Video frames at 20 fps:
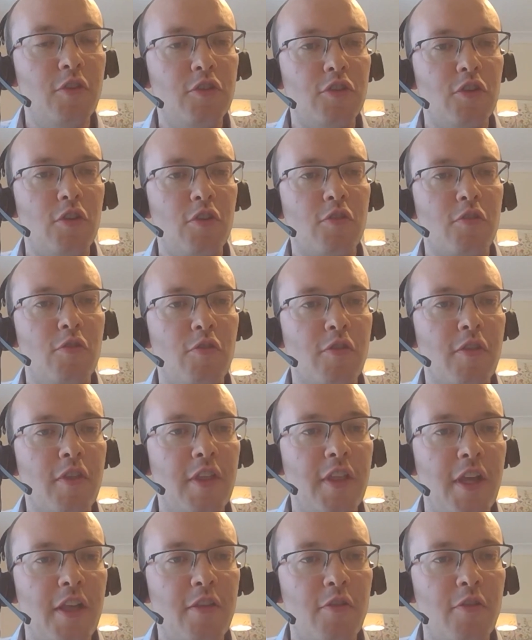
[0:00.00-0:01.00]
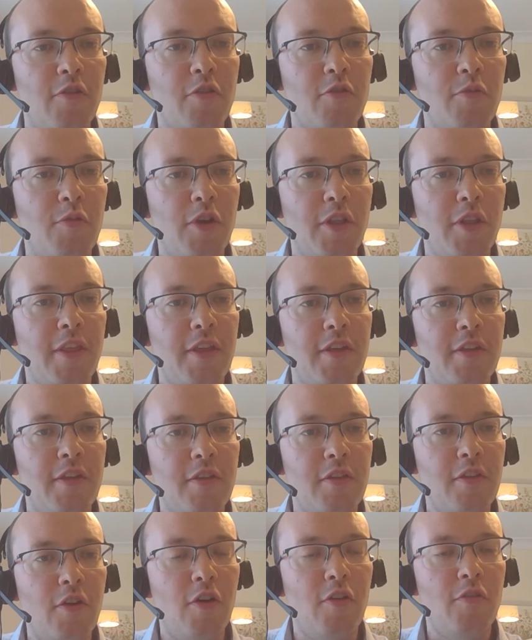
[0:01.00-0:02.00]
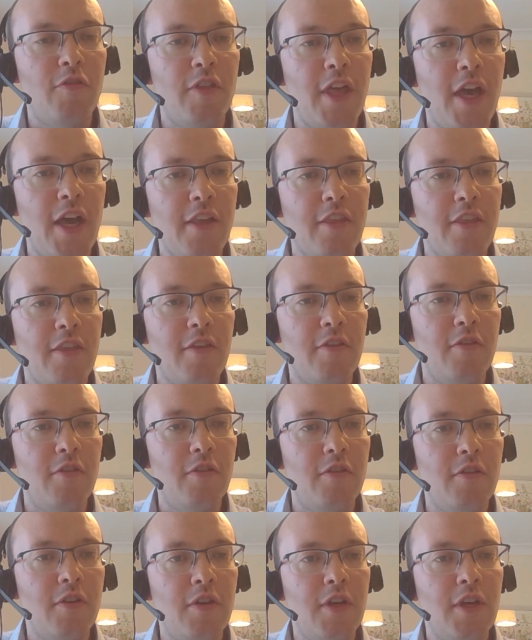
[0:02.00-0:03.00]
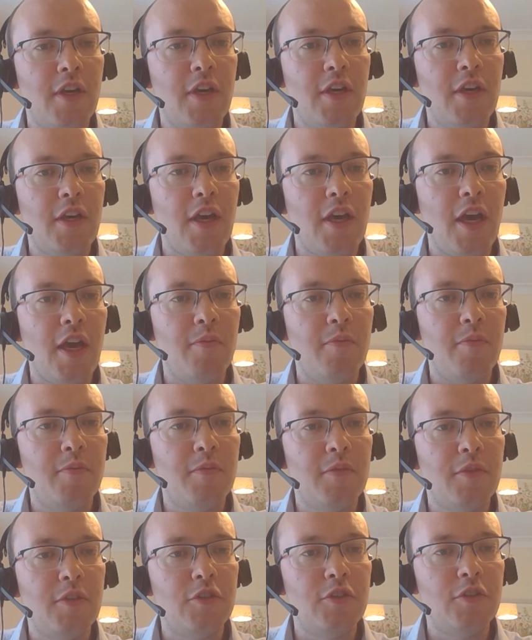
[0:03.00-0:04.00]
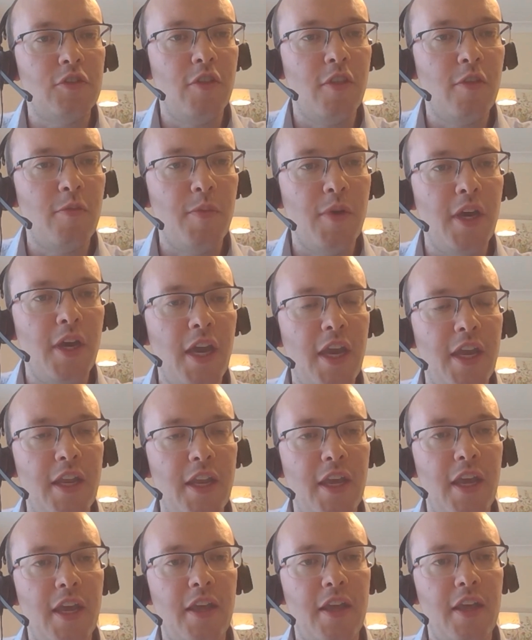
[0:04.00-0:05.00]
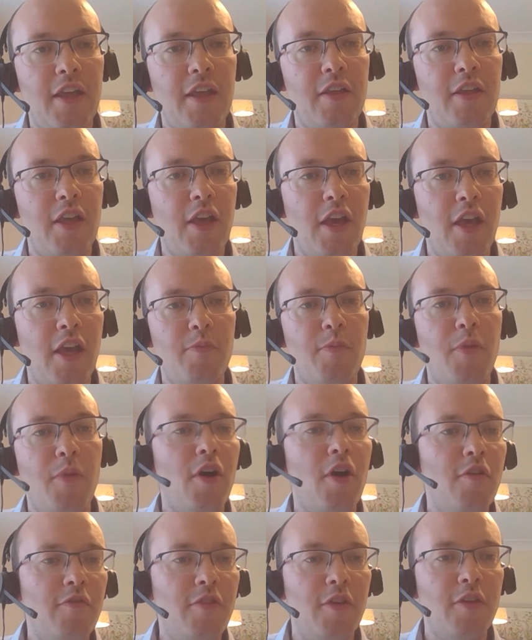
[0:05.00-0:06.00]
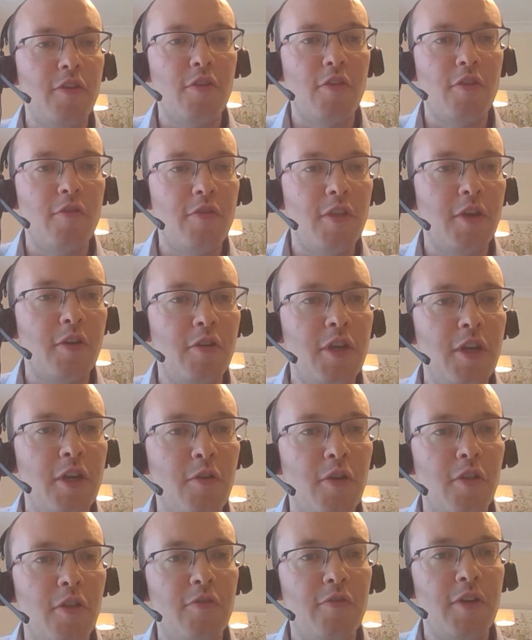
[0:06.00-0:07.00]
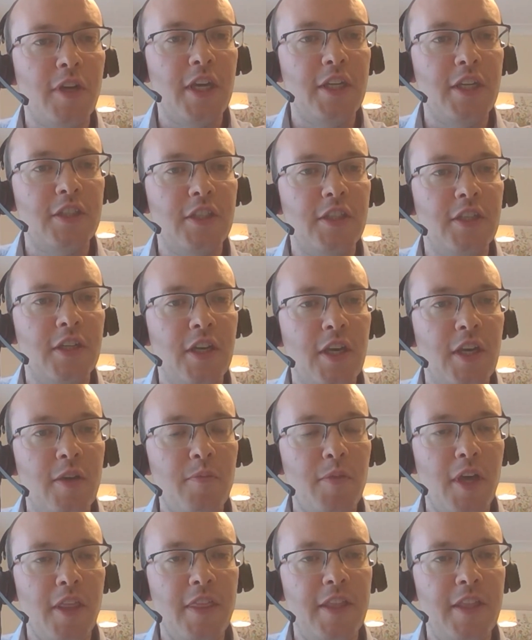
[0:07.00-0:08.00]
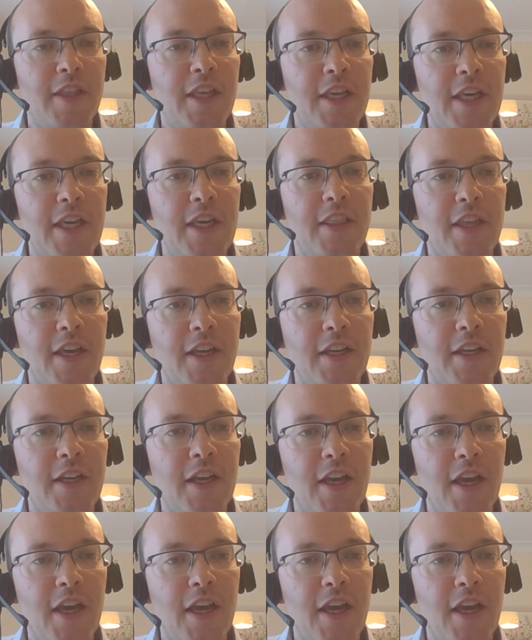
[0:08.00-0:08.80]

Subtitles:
short course, and I'd also want to offer that to students. But it is part of the sort of degree qualification. But I think the key thing,